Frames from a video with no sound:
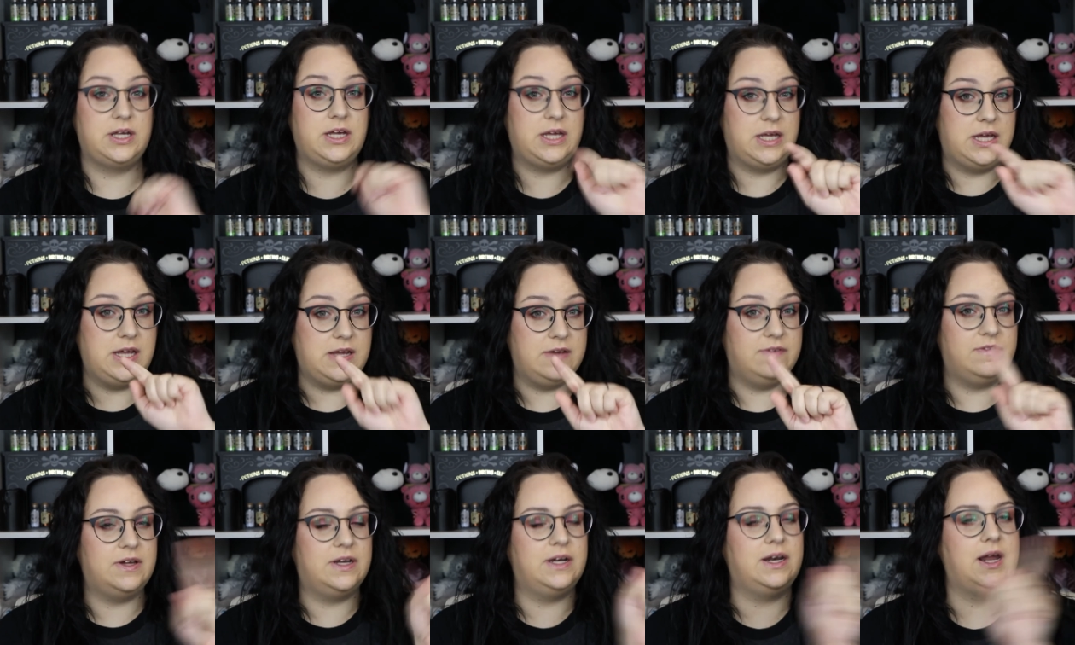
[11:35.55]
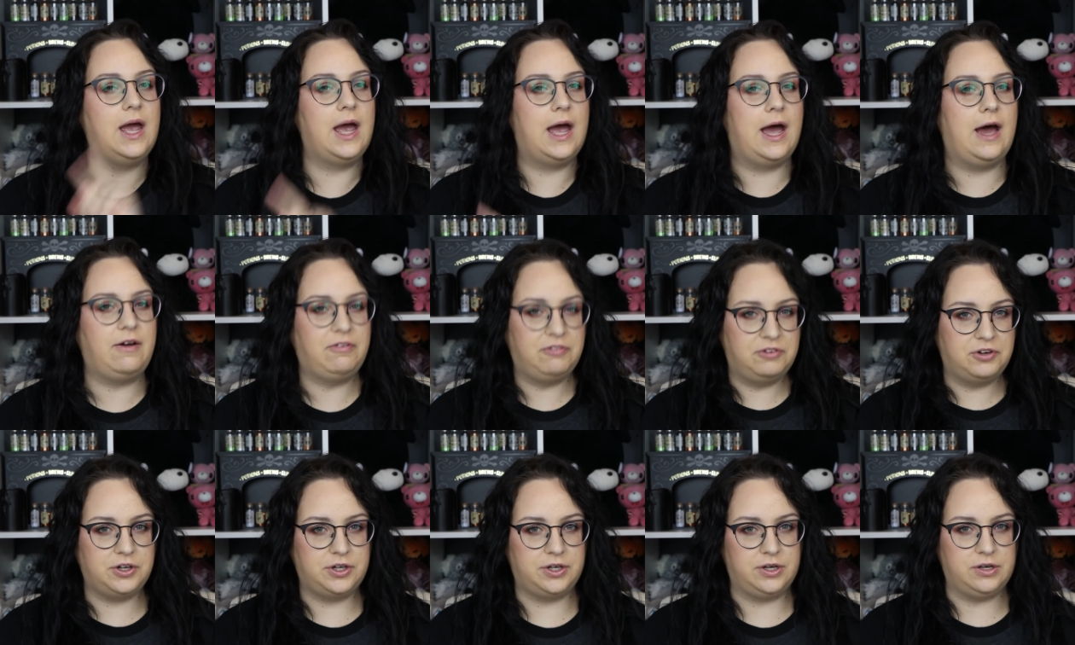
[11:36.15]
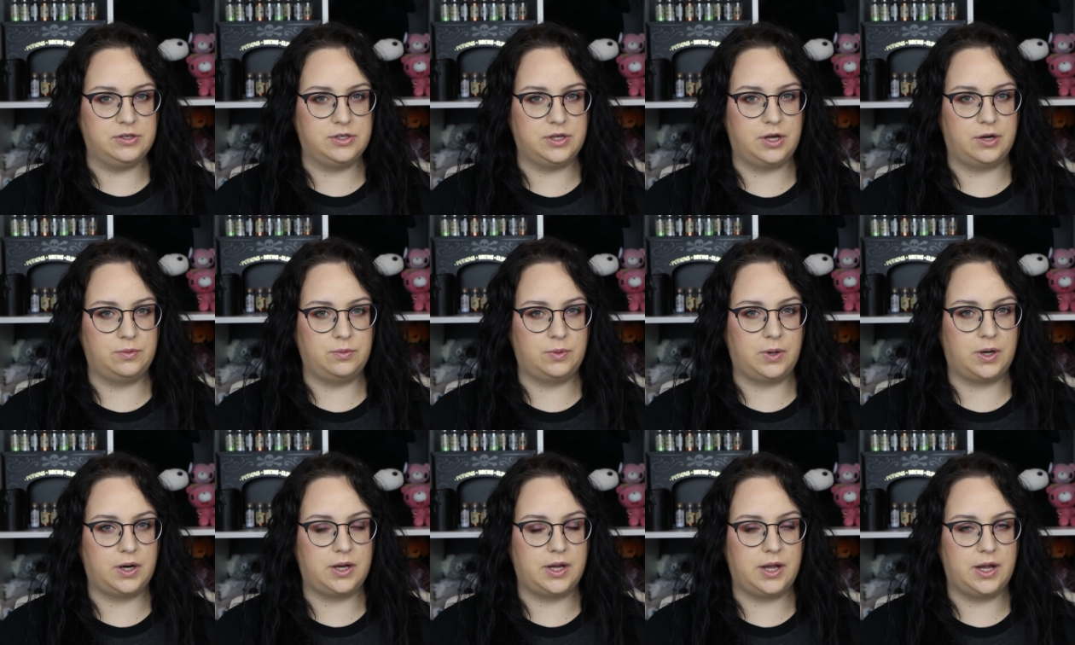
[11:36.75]
even after you're done
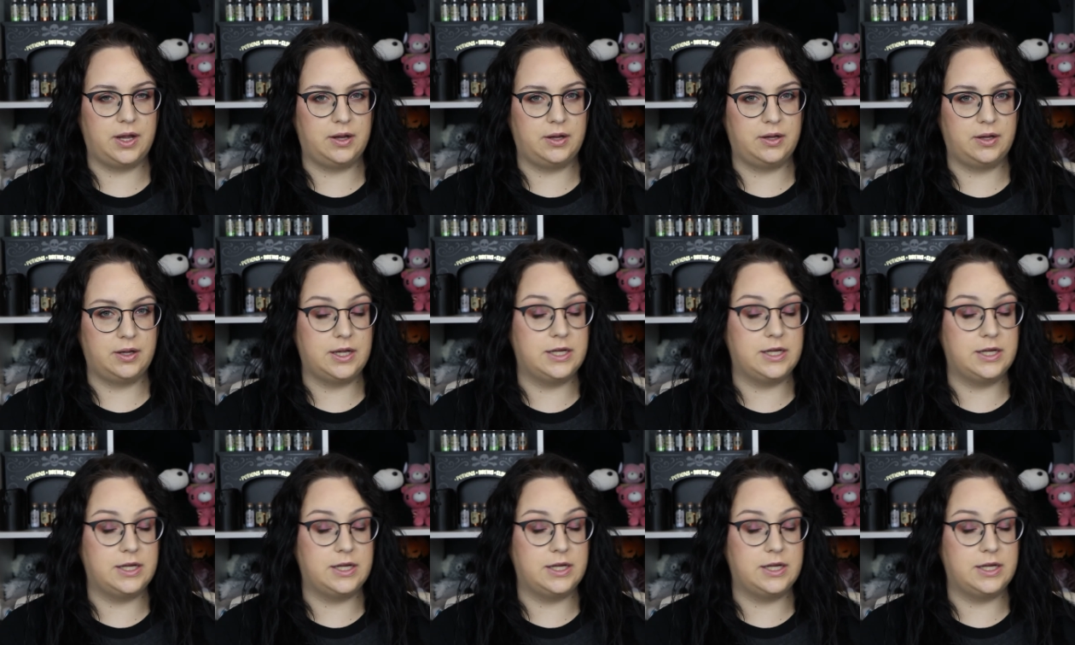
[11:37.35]
working?